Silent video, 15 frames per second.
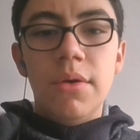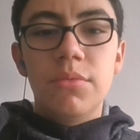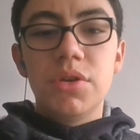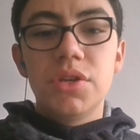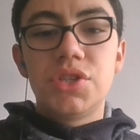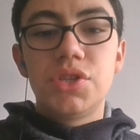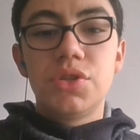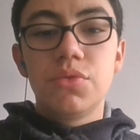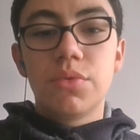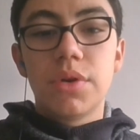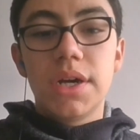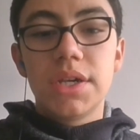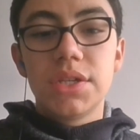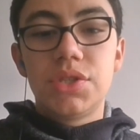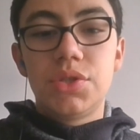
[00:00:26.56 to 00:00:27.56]
which
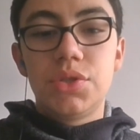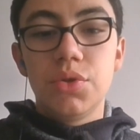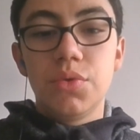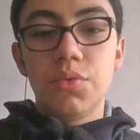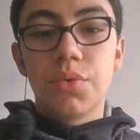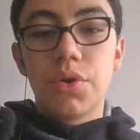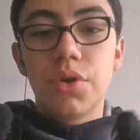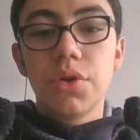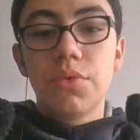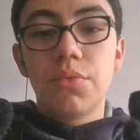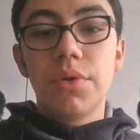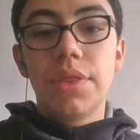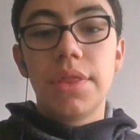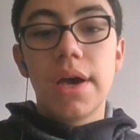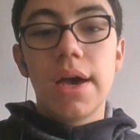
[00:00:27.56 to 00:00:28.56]
was to work
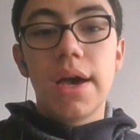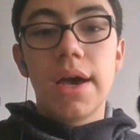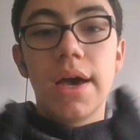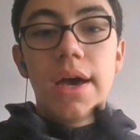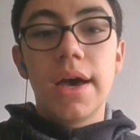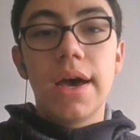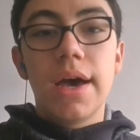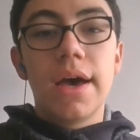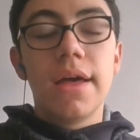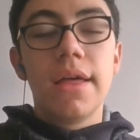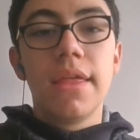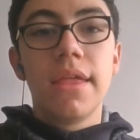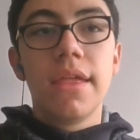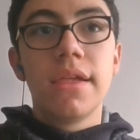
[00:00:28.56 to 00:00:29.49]
with a